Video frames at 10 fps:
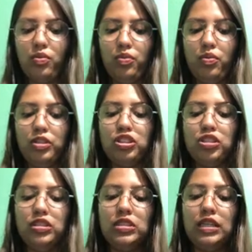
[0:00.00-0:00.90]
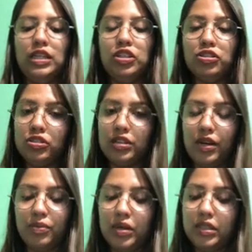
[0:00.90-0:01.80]
which is inner
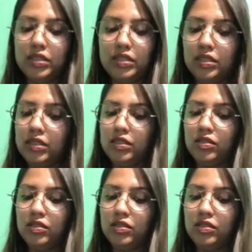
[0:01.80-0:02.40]
directed,